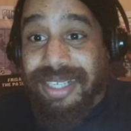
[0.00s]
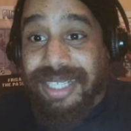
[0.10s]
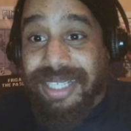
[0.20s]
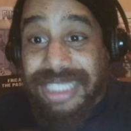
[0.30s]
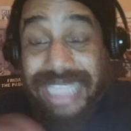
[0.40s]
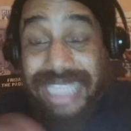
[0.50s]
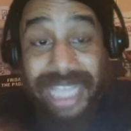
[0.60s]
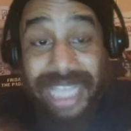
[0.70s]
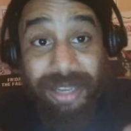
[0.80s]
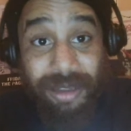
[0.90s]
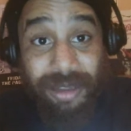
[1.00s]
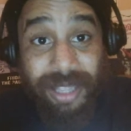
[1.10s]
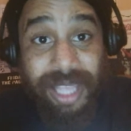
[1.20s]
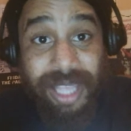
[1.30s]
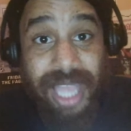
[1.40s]
later
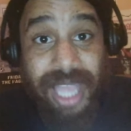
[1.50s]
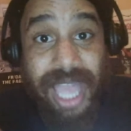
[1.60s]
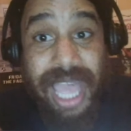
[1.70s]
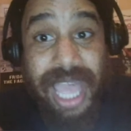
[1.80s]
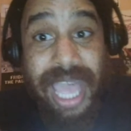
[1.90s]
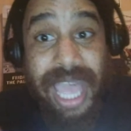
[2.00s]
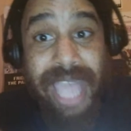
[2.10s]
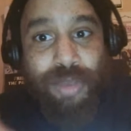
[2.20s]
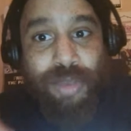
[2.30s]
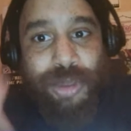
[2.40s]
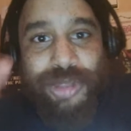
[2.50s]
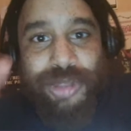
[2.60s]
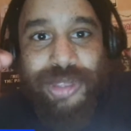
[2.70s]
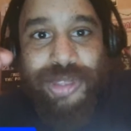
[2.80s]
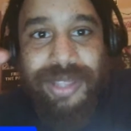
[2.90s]
and we're
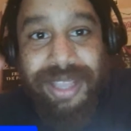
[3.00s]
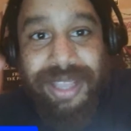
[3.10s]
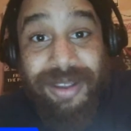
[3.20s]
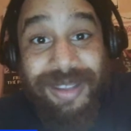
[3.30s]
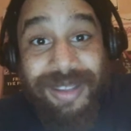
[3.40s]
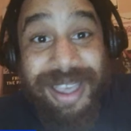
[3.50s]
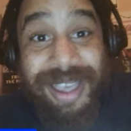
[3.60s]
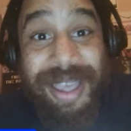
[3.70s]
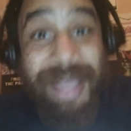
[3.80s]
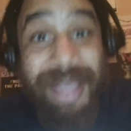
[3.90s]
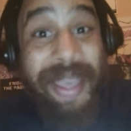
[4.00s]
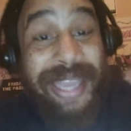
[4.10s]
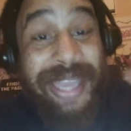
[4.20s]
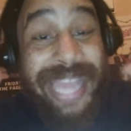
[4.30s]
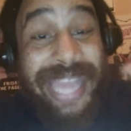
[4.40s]
still
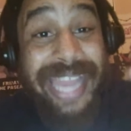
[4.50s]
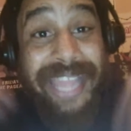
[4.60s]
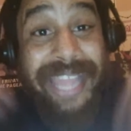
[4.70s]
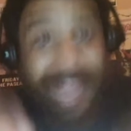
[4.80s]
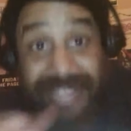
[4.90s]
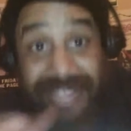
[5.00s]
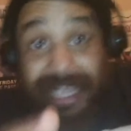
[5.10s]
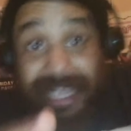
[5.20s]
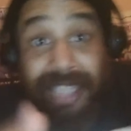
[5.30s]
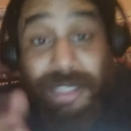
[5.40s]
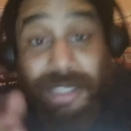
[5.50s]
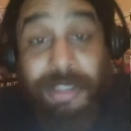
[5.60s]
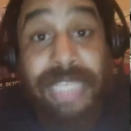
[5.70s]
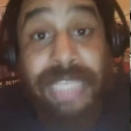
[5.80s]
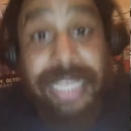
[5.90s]
and that's the conclusion
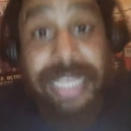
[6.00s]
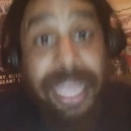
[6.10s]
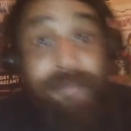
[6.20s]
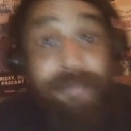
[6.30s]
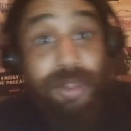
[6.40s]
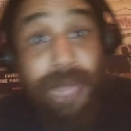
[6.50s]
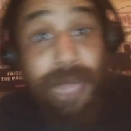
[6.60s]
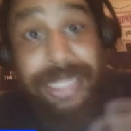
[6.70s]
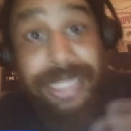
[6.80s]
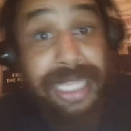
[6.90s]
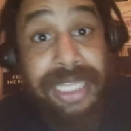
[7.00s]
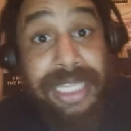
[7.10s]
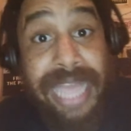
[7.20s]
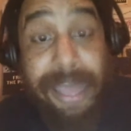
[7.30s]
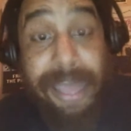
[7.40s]
I came to at the end of that
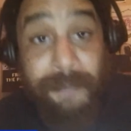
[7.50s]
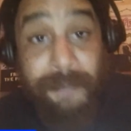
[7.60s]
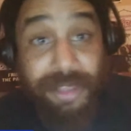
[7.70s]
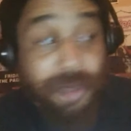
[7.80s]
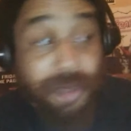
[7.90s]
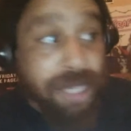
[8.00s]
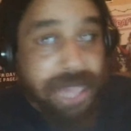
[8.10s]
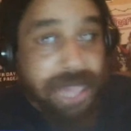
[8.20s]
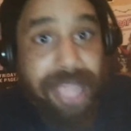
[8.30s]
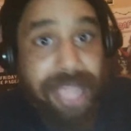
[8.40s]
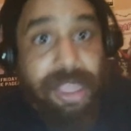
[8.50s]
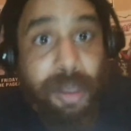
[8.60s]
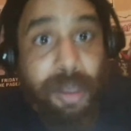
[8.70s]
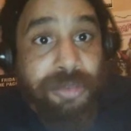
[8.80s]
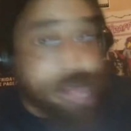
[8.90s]
episode, is that it's
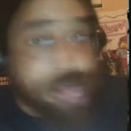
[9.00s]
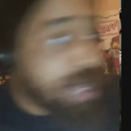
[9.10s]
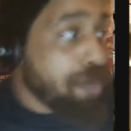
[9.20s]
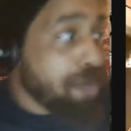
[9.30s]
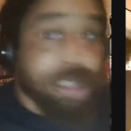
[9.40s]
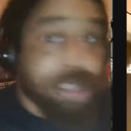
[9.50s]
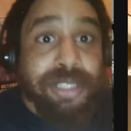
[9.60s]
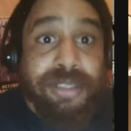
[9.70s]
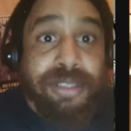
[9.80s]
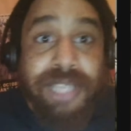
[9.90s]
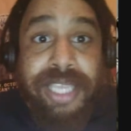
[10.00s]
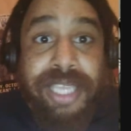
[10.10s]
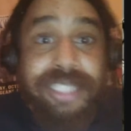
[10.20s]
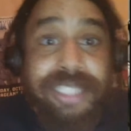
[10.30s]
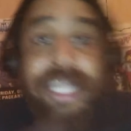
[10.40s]
almost like a bunch of little kids,
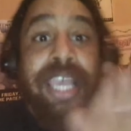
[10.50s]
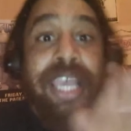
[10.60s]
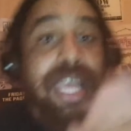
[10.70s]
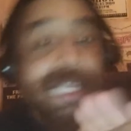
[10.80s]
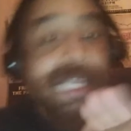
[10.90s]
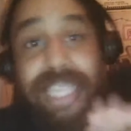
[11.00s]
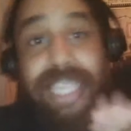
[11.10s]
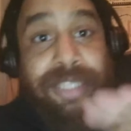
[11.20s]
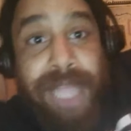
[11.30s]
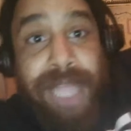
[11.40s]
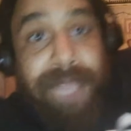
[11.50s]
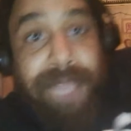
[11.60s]
and it's like the black